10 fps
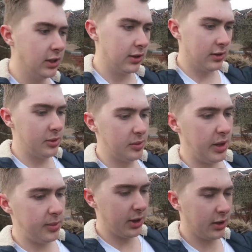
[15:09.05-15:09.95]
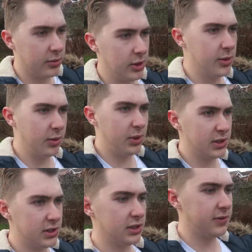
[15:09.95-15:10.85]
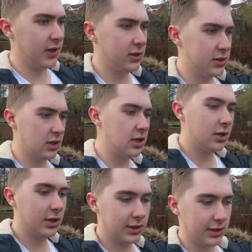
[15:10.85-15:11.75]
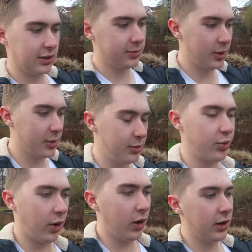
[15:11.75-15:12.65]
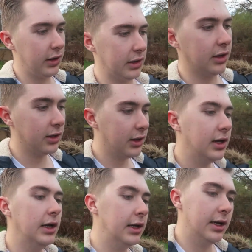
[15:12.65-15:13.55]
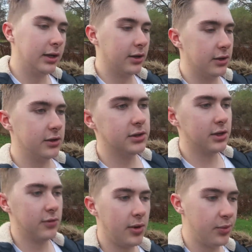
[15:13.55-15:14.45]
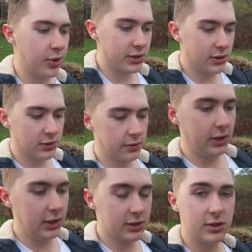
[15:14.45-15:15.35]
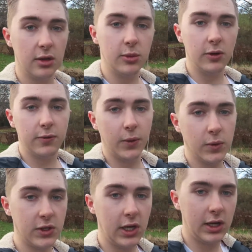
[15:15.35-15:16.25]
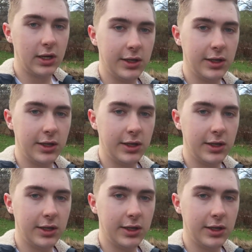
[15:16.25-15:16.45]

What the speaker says: I mean, maybe that can be my business venture. That can be my bright idea, because wrapping presents really is not my forte.